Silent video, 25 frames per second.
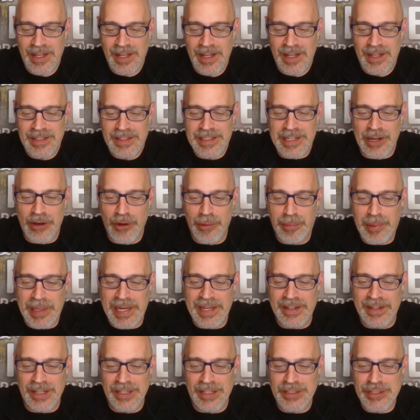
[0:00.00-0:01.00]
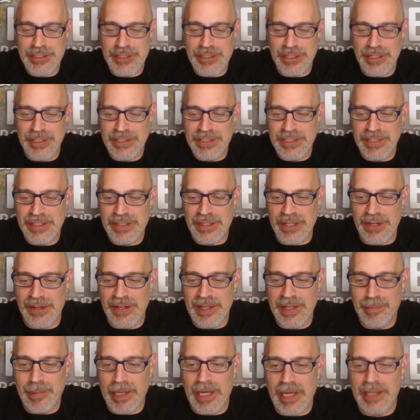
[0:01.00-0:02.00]
Yellow pan unsearched is
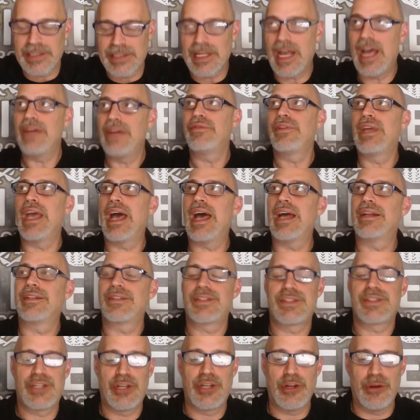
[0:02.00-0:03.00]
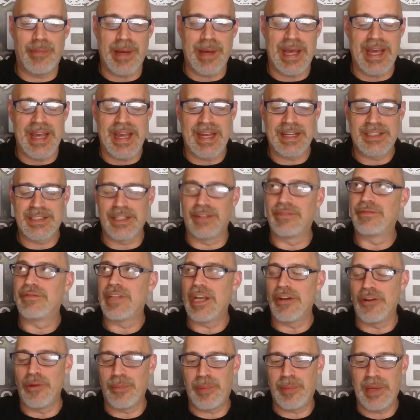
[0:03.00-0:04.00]
$30. I've got 2 bags of
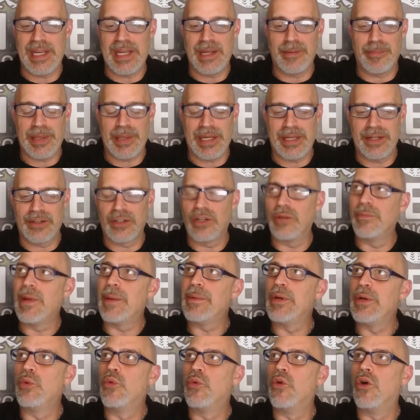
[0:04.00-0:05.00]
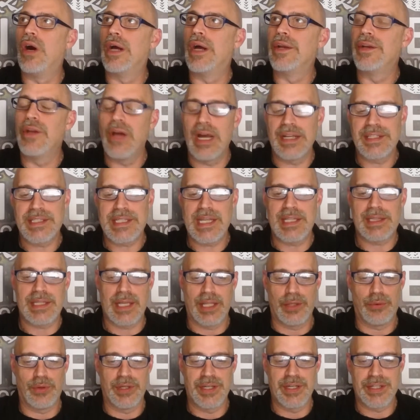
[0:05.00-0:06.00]
yellow pan Paydirt, or maybe 1. No, I sent the
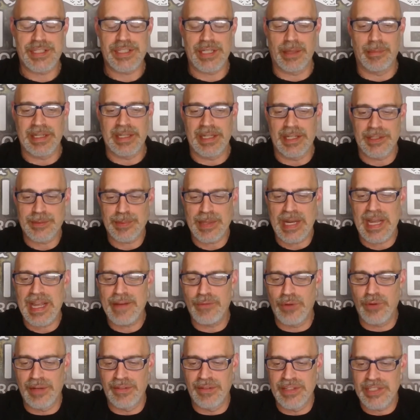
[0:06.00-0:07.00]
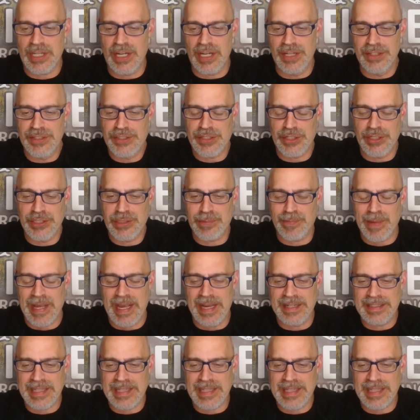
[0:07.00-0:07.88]
other one to somebody else, but I have one of his unsearched bags.